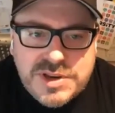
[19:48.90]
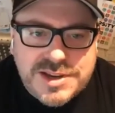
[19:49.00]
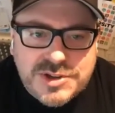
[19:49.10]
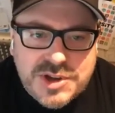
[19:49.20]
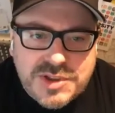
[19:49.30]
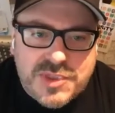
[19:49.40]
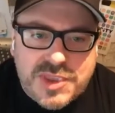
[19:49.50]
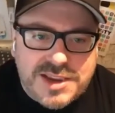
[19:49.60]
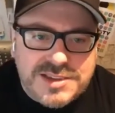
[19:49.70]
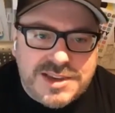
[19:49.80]
competition
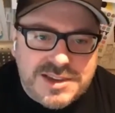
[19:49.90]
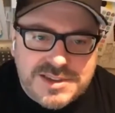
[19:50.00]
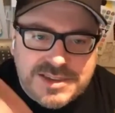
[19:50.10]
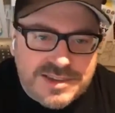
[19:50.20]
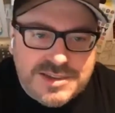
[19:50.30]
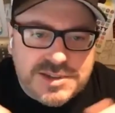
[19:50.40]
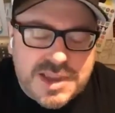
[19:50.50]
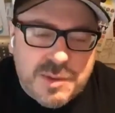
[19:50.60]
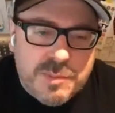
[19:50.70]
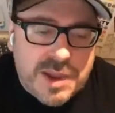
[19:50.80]
thinks he's
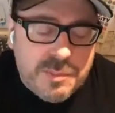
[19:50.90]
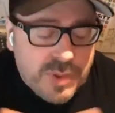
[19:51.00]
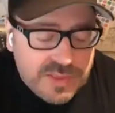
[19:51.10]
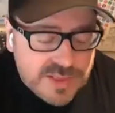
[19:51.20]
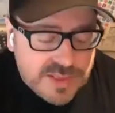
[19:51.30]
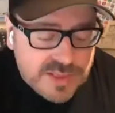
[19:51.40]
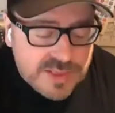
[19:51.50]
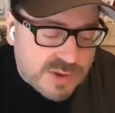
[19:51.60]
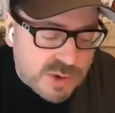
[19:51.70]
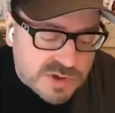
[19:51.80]
just getting out. But
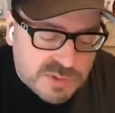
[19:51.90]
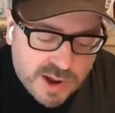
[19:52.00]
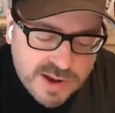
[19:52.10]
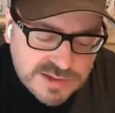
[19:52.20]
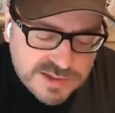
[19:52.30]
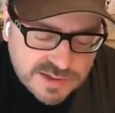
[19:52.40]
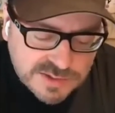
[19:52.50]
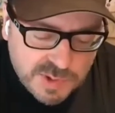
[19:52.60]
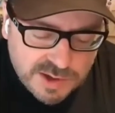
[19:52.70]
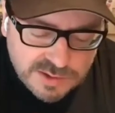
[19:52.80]
the response
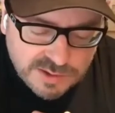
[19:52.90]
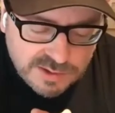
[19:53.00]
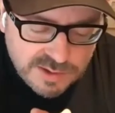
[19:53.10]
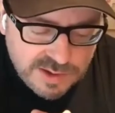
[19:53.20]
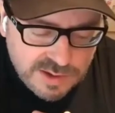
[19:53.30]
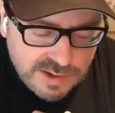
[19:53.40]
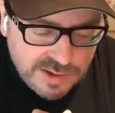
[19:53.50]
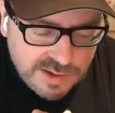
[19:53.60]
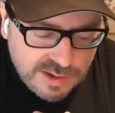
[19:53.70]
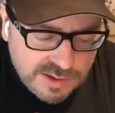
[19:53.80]
has been
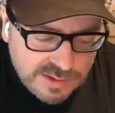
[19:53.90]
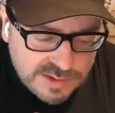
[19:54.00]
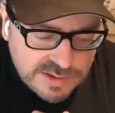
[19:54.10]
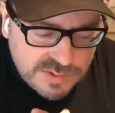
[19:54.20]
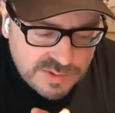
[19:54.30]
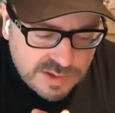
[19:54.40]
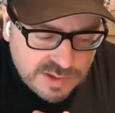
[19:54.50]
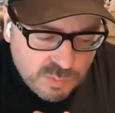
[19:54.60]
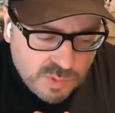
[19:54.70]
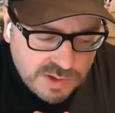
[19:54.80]
this.
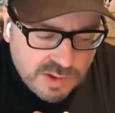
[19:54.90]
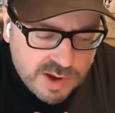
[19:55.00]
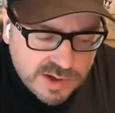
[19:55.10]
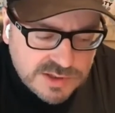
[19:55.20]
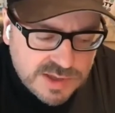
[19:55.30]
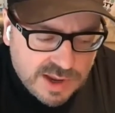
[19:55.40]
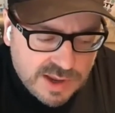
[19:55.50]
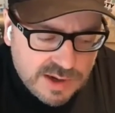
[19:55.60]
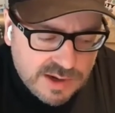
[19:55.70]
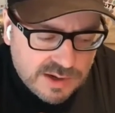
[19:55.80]
We launched
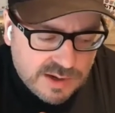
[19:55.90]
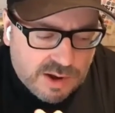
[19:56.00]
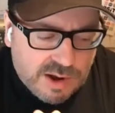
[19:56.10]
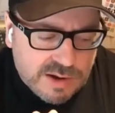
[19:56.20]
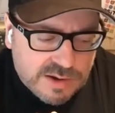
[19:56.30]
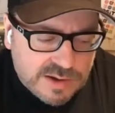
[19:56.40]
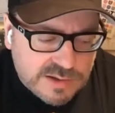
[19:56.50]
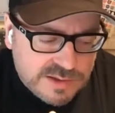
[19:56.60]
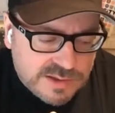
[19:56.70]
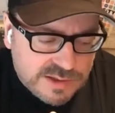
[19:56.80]
that in
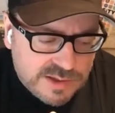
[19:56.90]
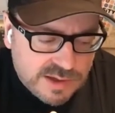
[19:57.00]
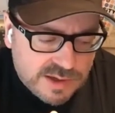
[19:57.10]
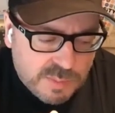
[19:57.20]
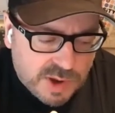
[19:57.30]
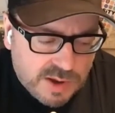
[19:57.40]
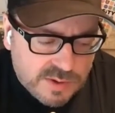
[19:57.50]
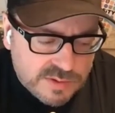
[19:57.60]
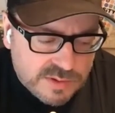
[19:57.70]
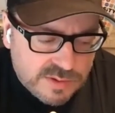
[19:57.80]
August about